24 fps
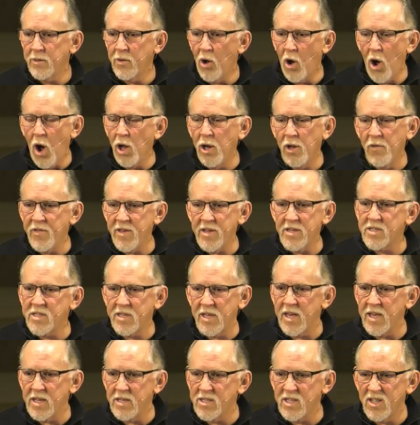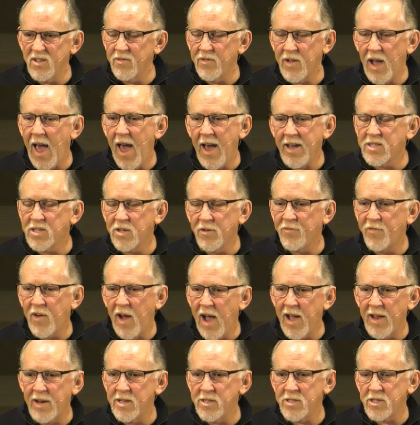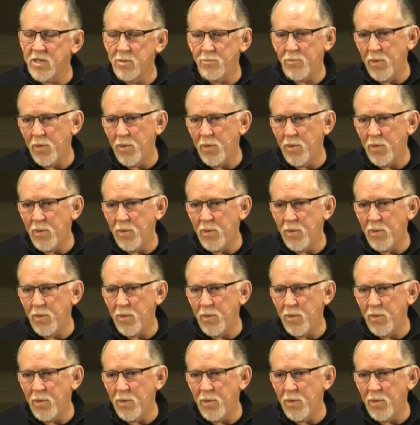all of these things, acts of violence can